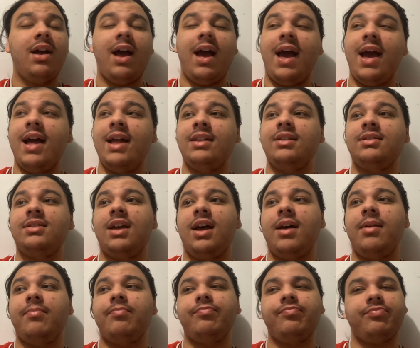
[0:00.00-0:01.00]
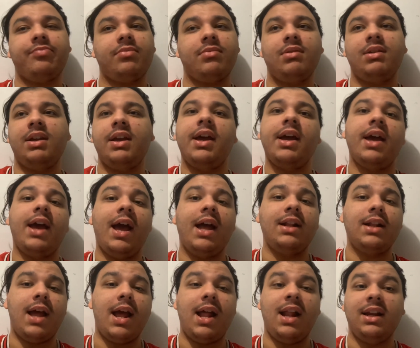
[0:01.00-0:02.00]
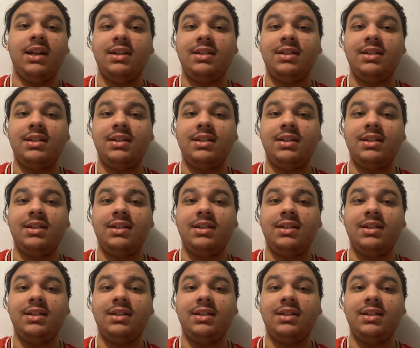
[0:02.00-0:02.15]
And he